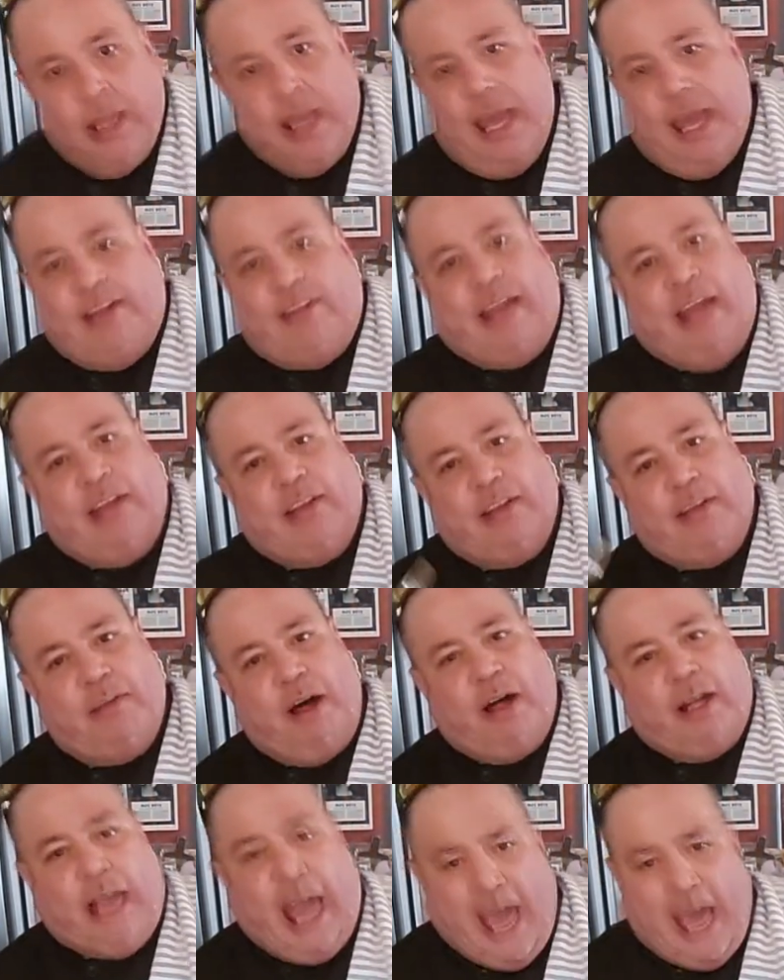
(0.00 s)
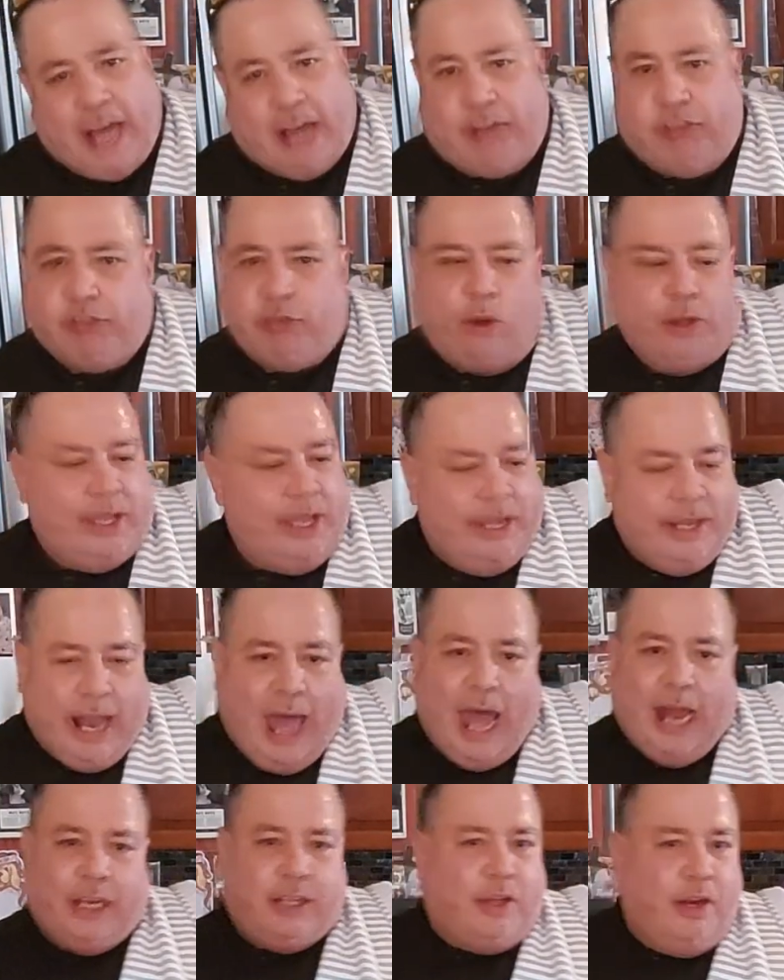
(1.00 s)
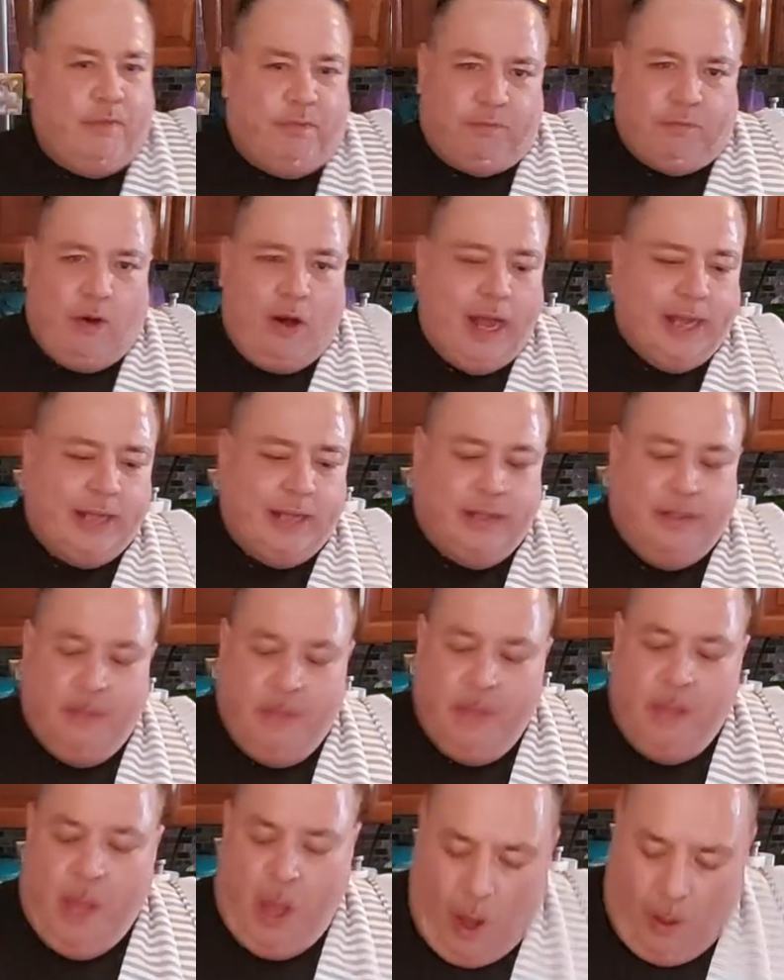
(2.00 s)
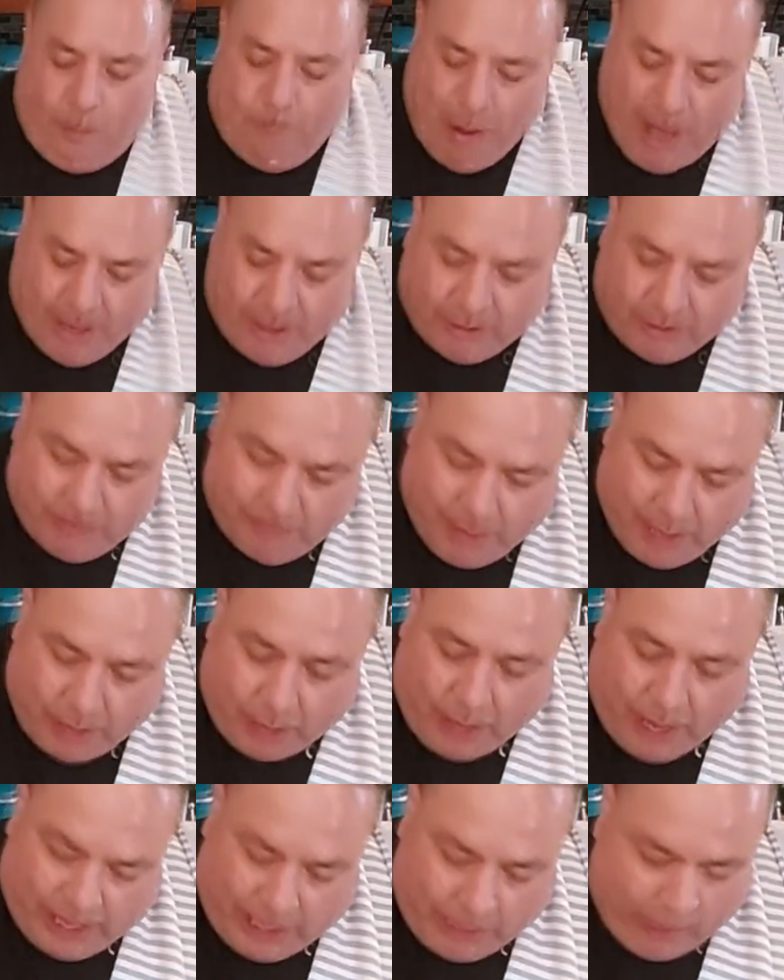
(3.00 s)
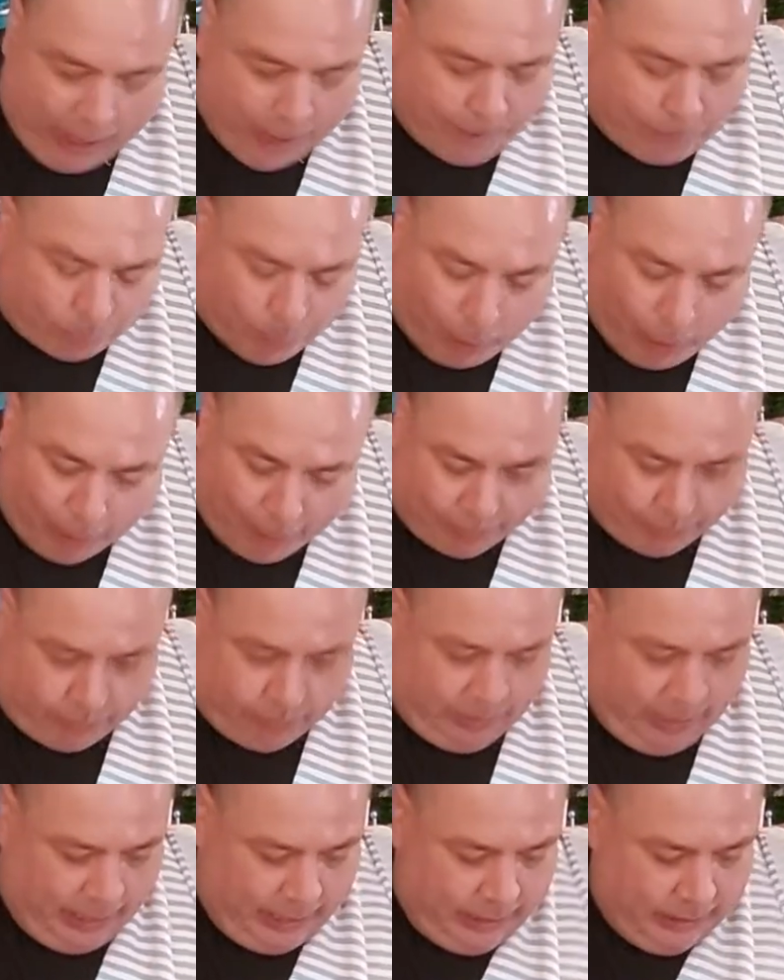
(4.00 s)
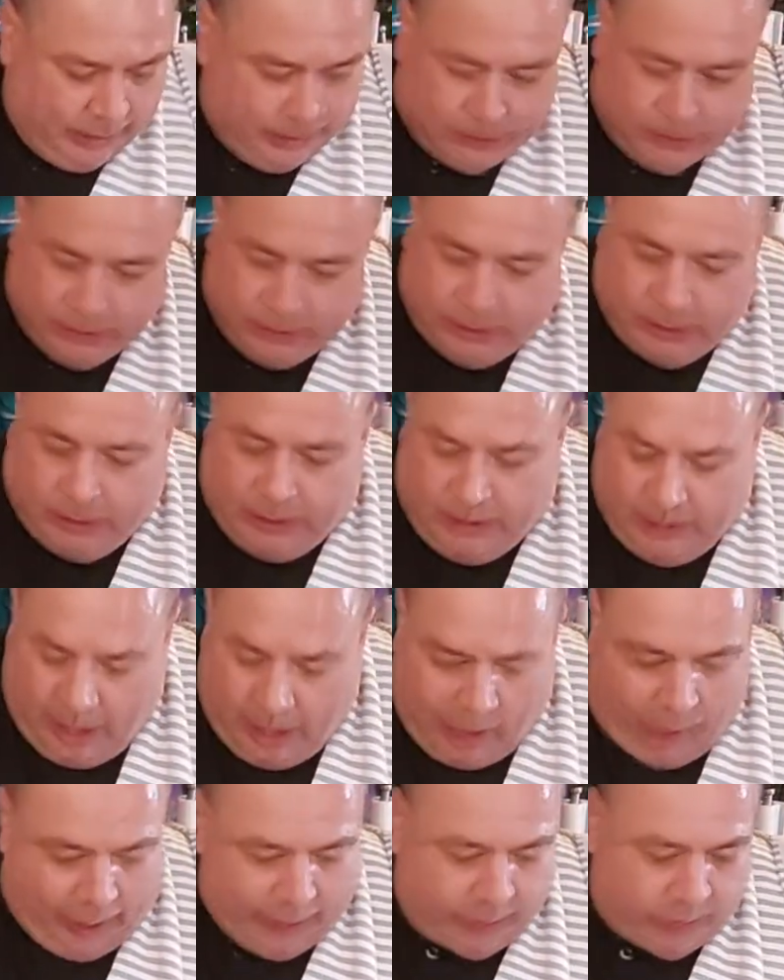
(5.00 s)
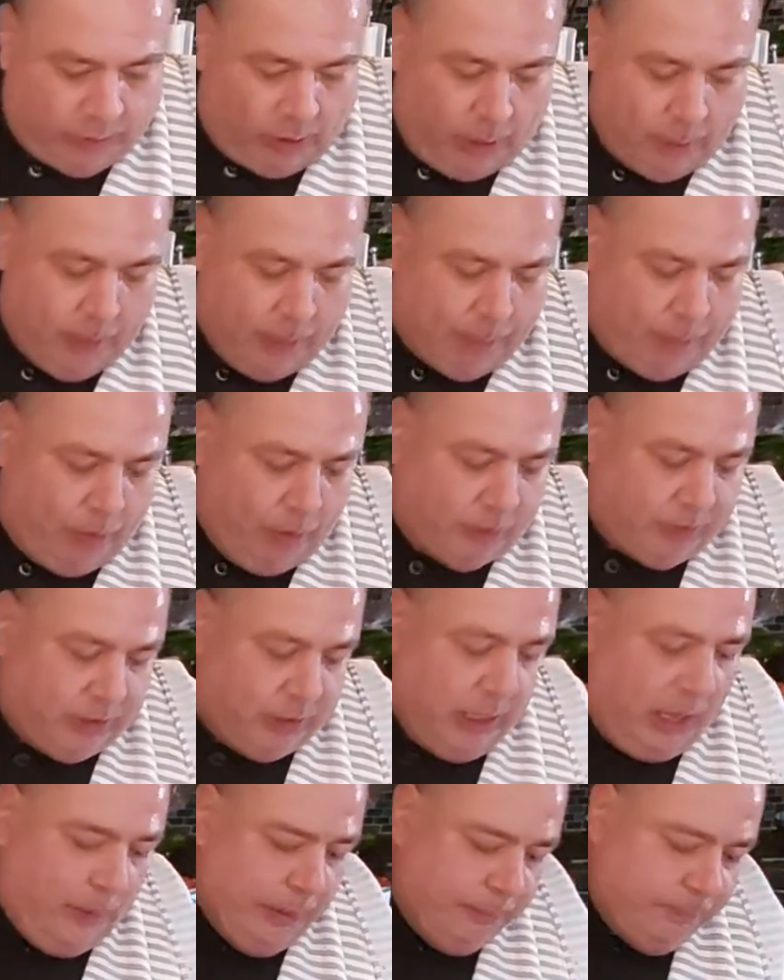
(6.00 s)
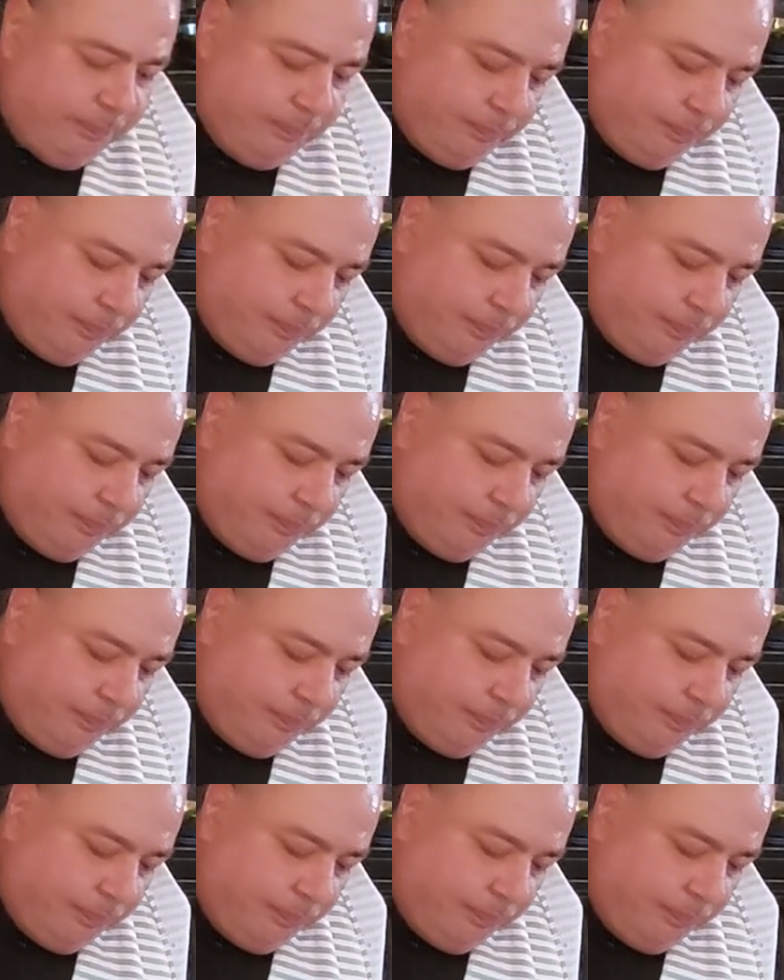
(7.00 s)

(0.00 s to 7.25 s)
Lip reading: It has the volcanic soil. You're not going to find a better tomato anyway. I can promise you that. All right, so our meatballs are going.